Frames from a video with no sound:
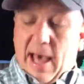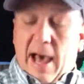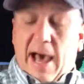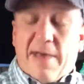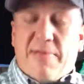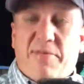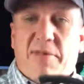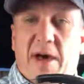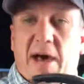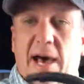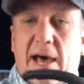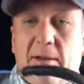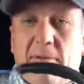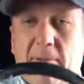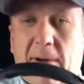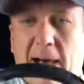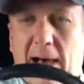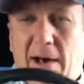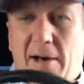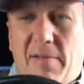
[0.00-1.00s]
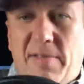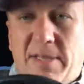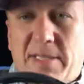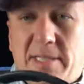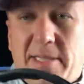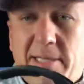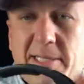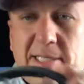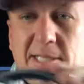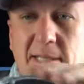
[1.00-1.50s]
I thought, wow, this
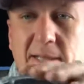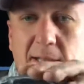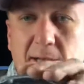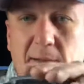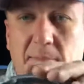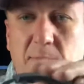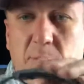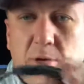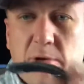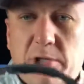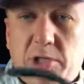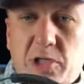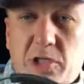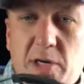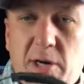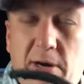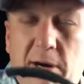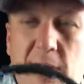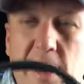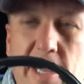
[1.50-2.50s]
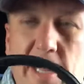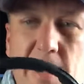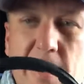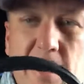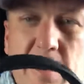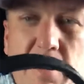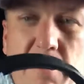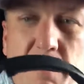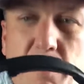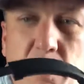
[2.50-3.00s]
looks a little more sturdy, a
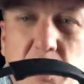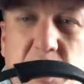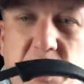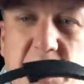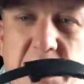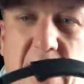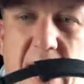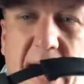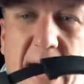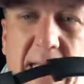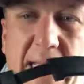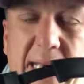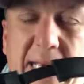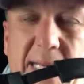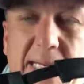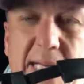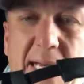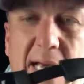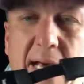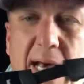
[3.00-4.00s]
little more solid.